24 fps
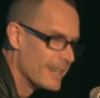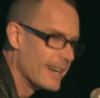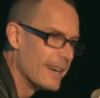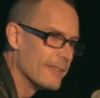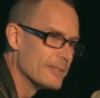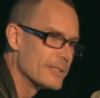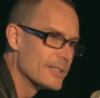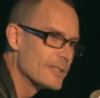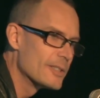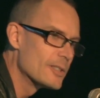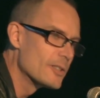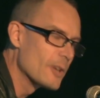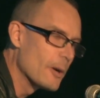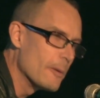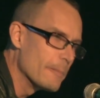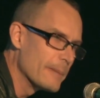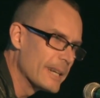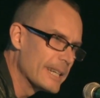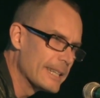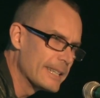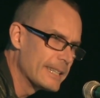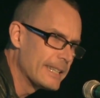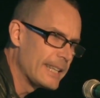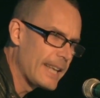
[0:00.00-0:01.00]
have so
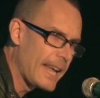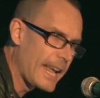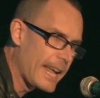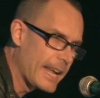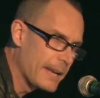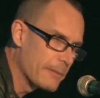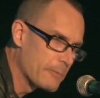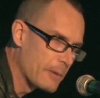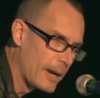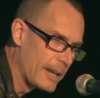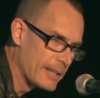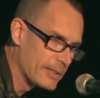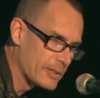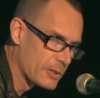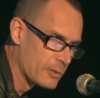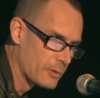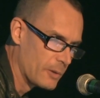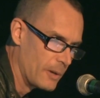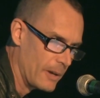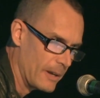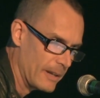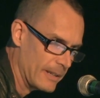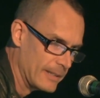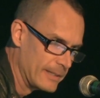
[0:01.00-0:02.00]
many gay
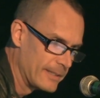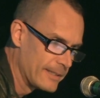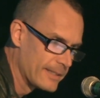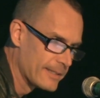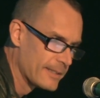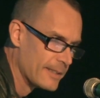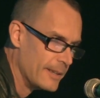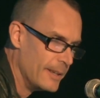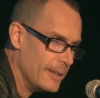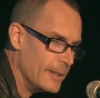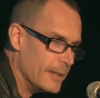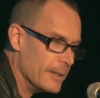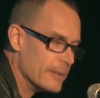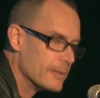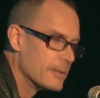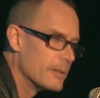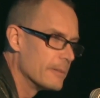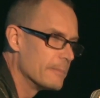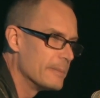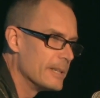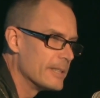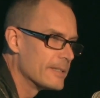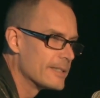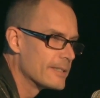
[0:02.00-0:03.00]
restaurants,
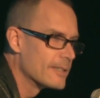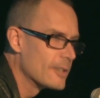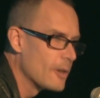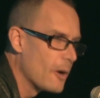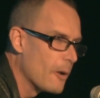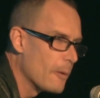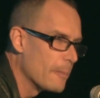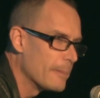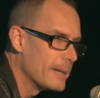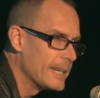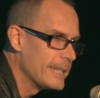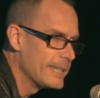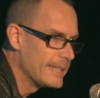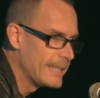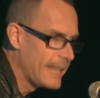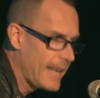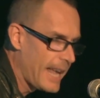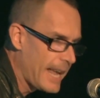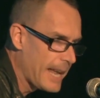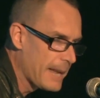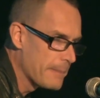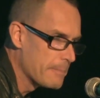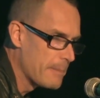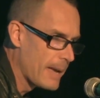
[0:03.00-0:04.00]
there'd be so many
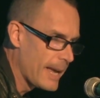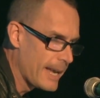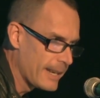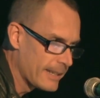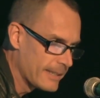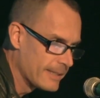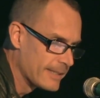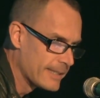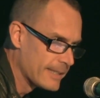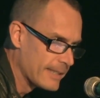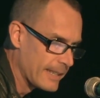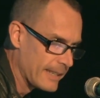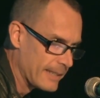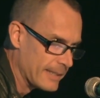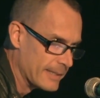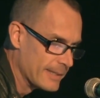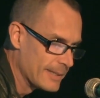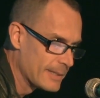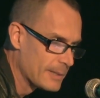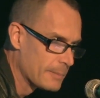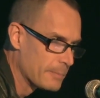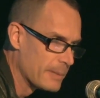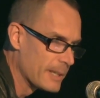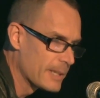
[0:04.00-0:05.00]
gay
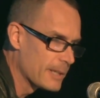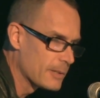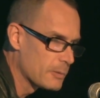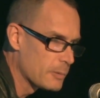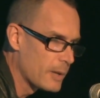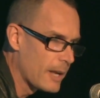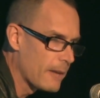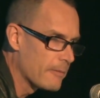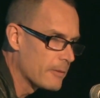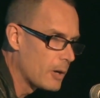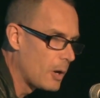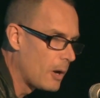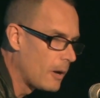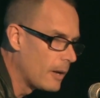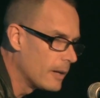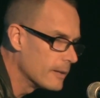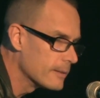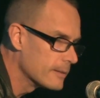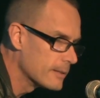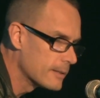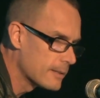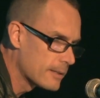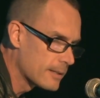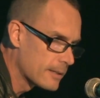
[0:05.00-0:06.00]
magazines because we have
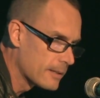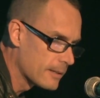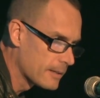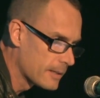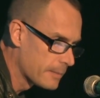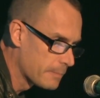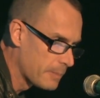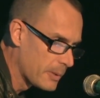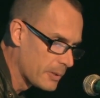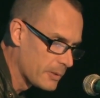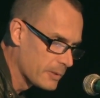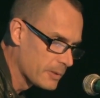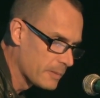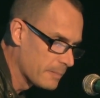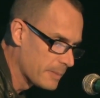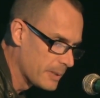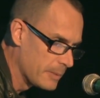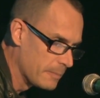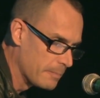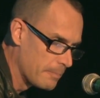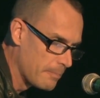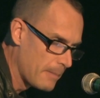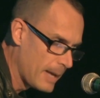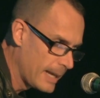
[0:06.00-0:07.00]
all this
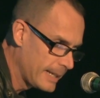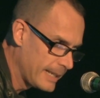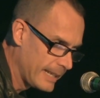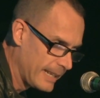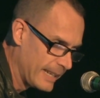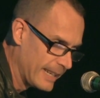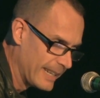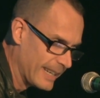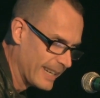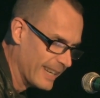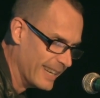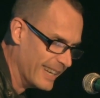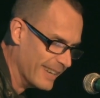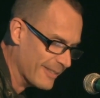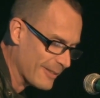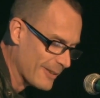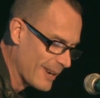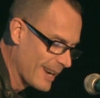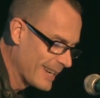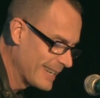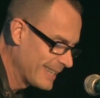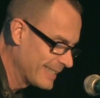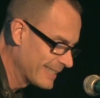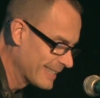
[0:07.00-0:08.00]
disposable money,
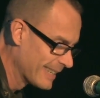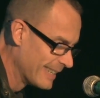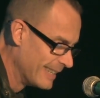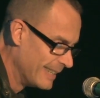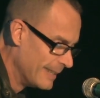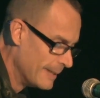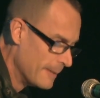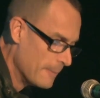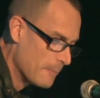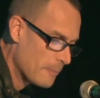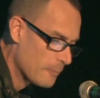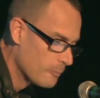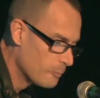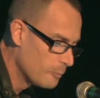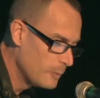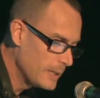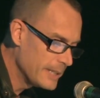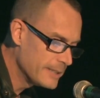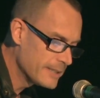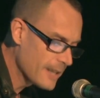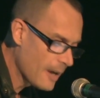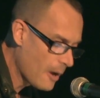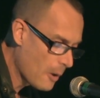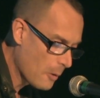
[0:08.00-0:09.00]
right?
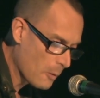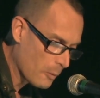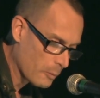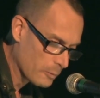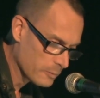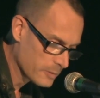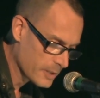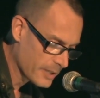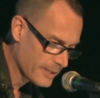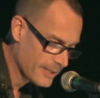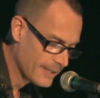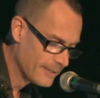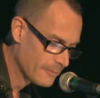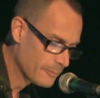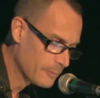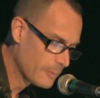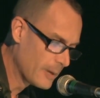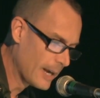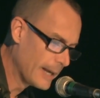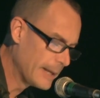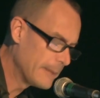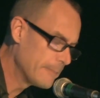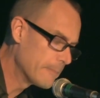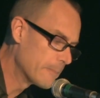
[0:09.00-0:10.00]
We don't,
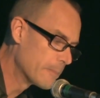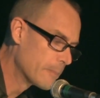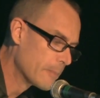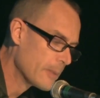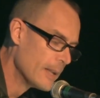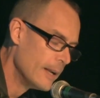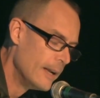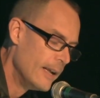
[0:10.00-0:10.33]
right?